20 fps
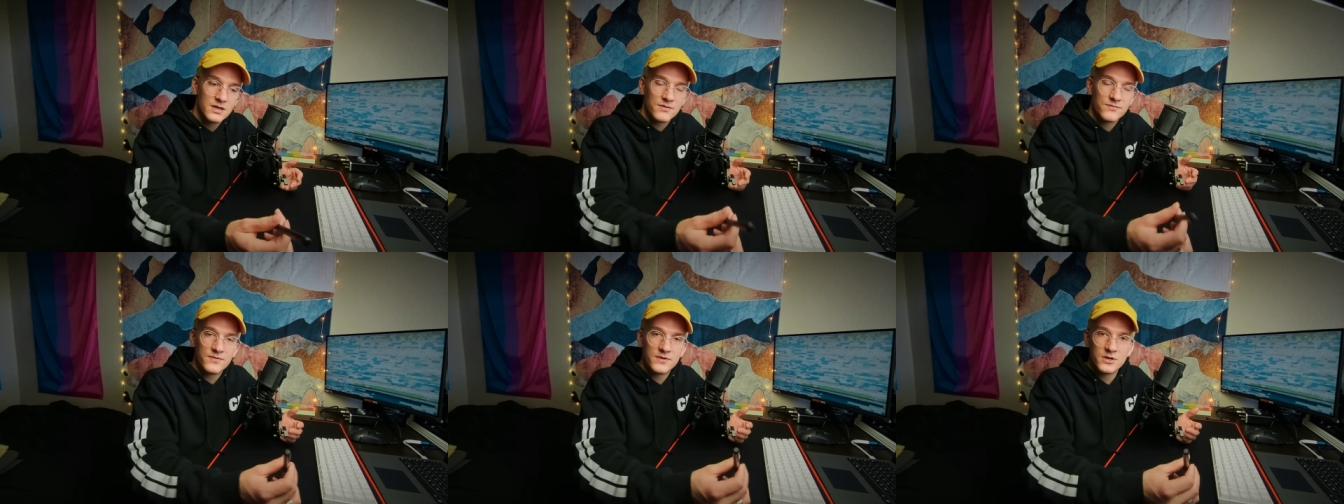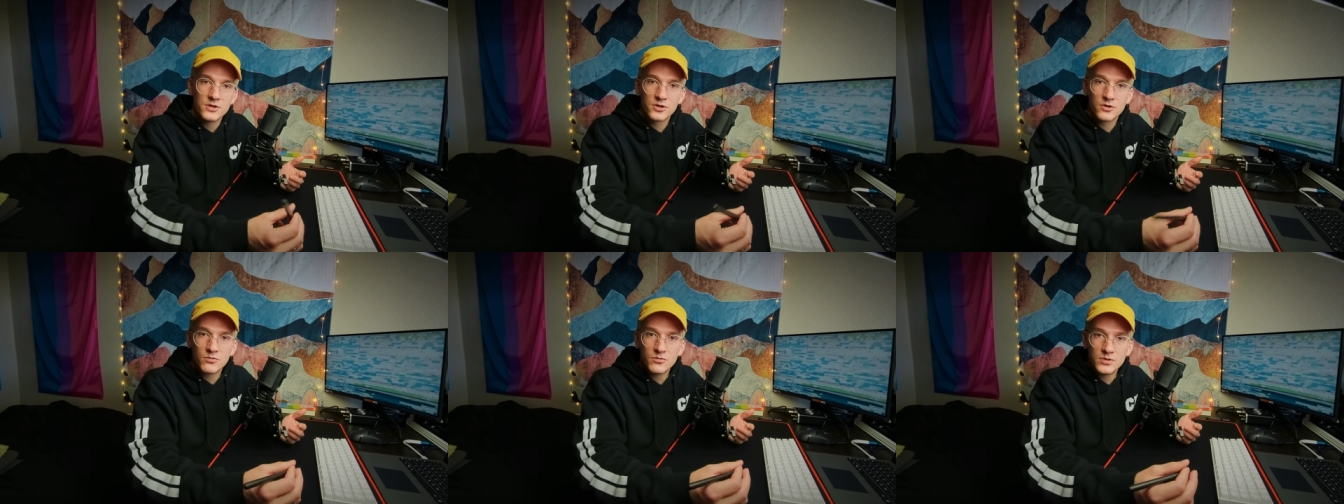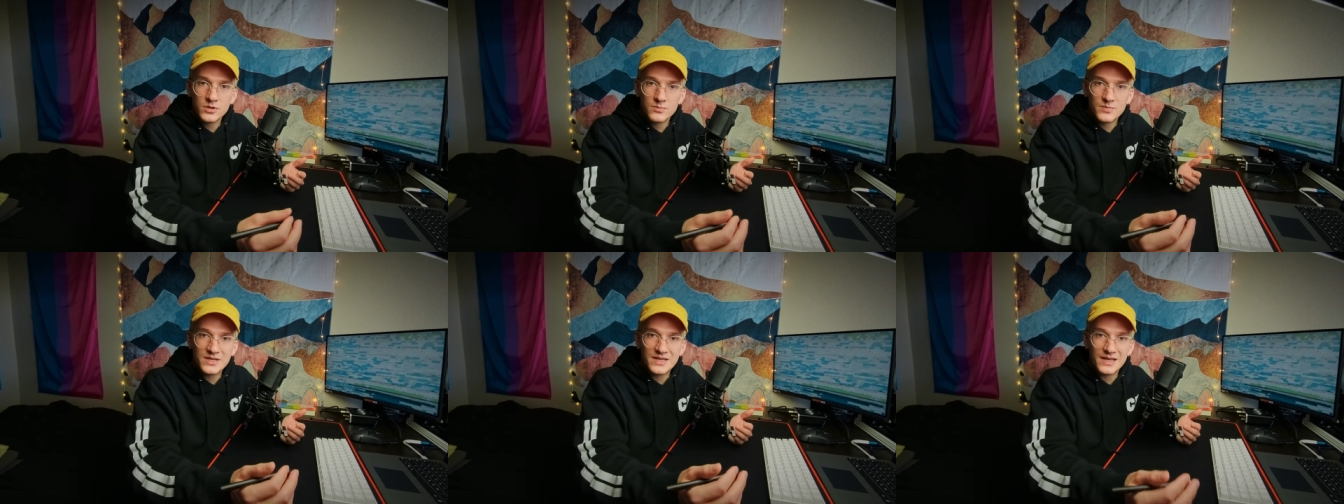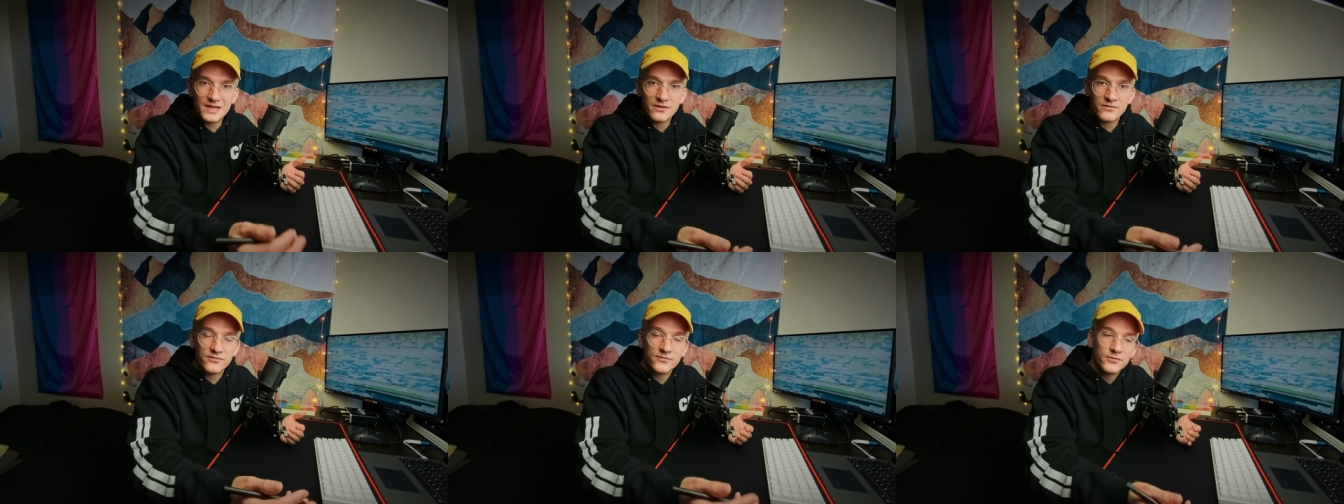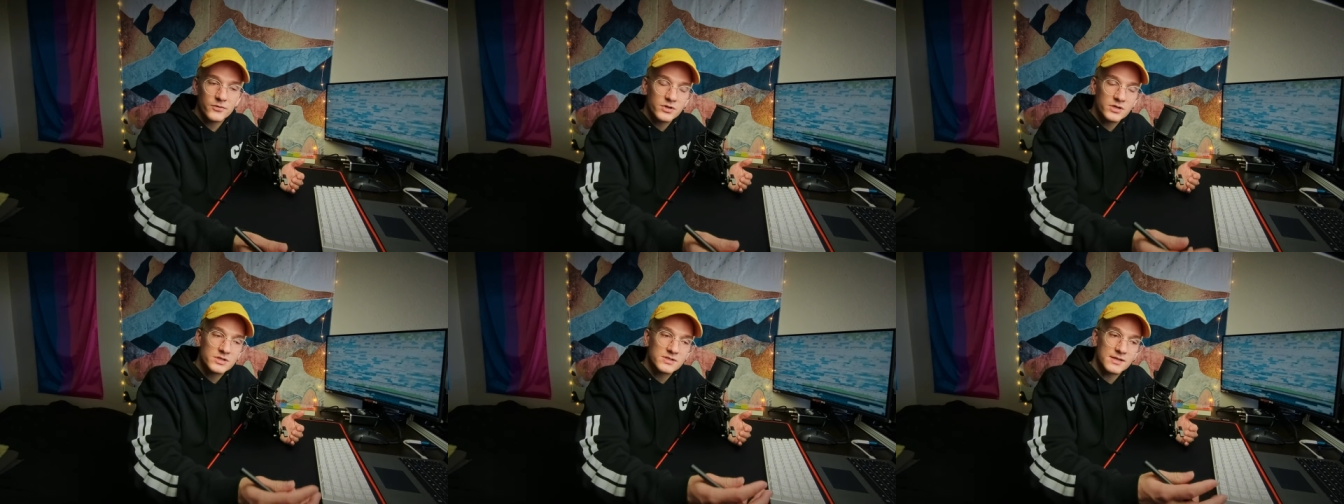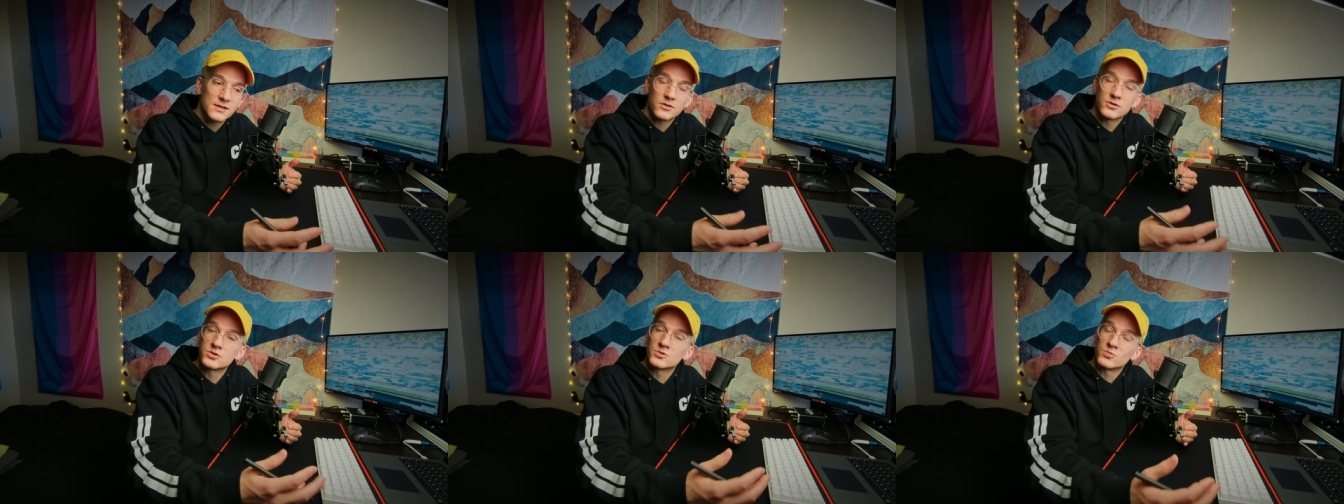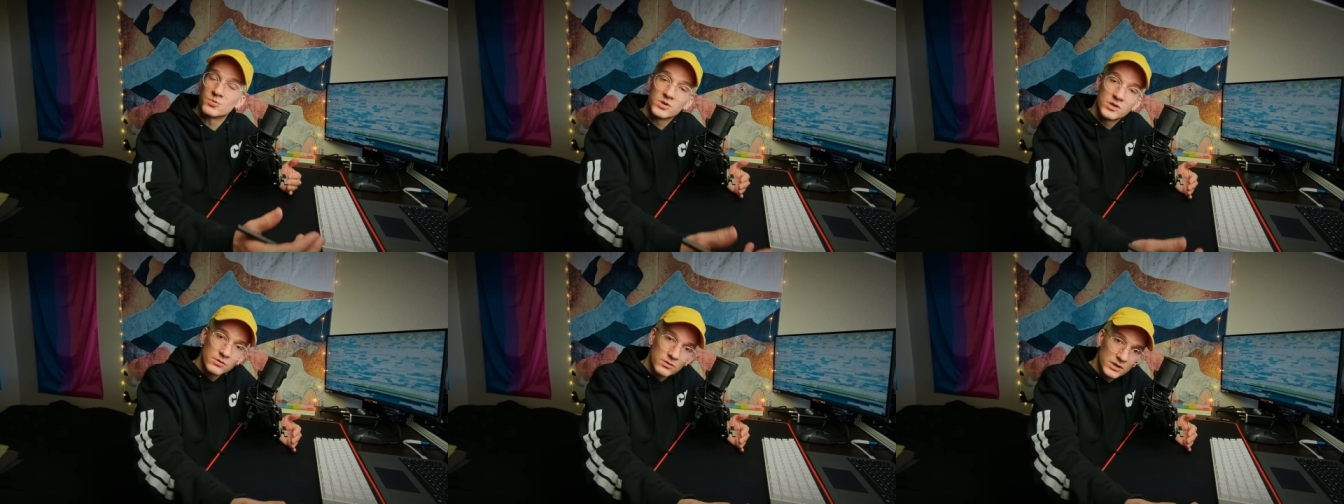Then you're going to be getting footage that looks
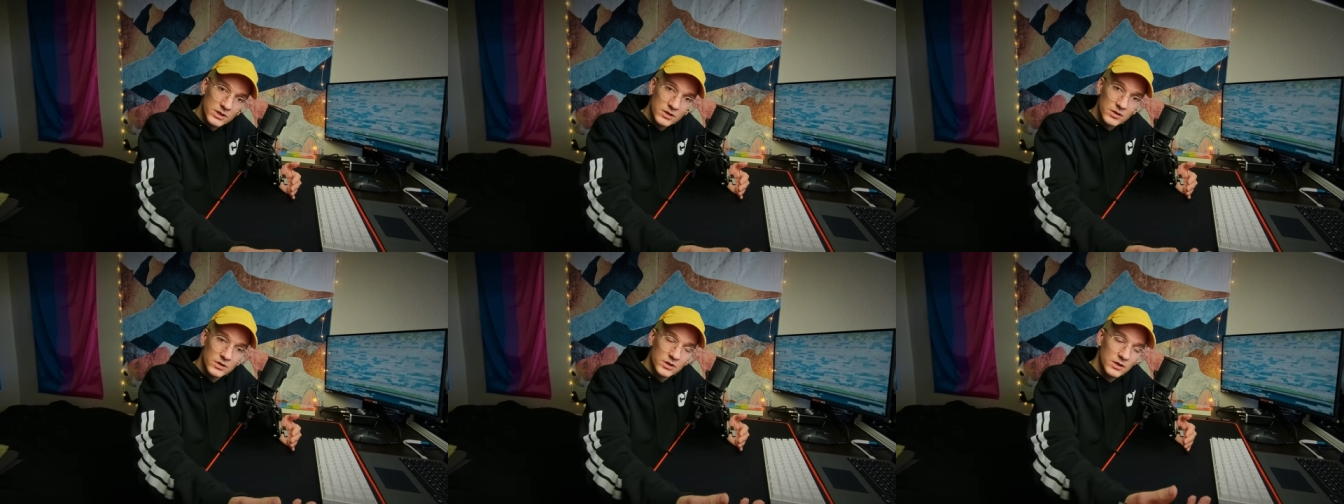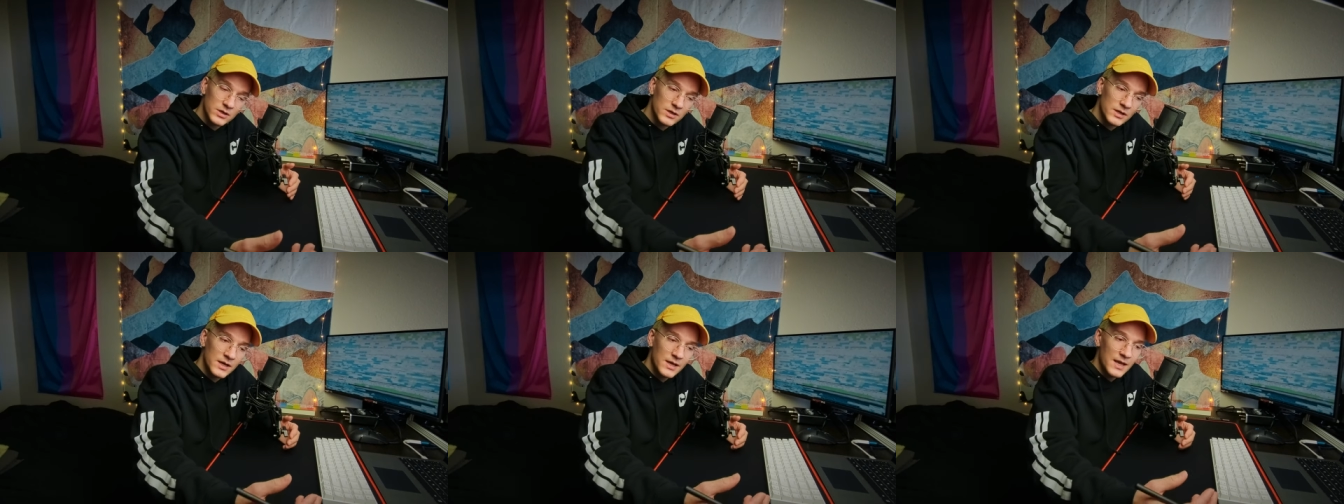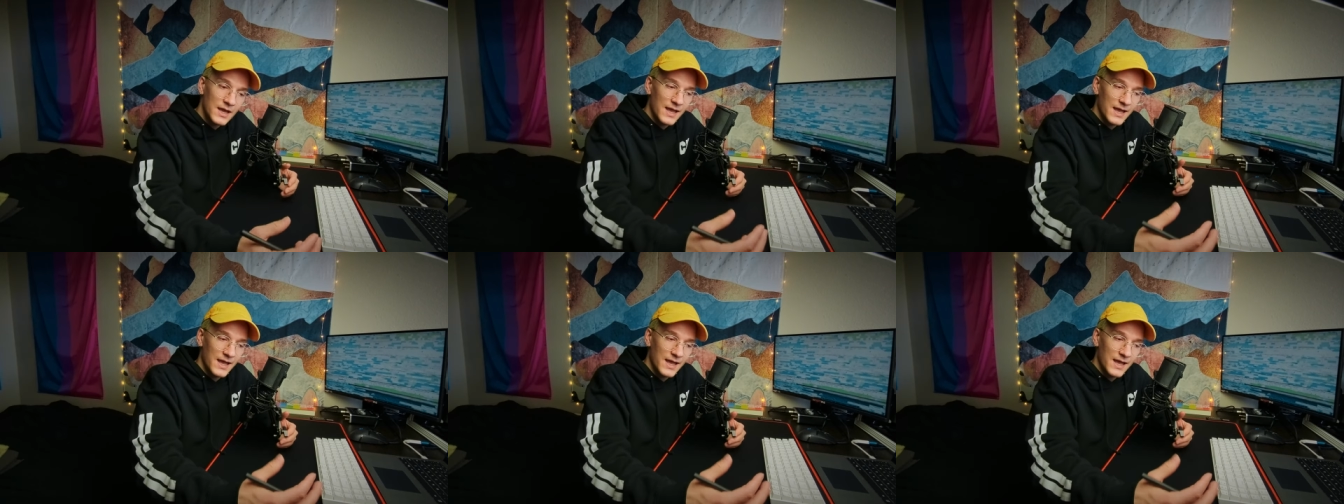really, really good,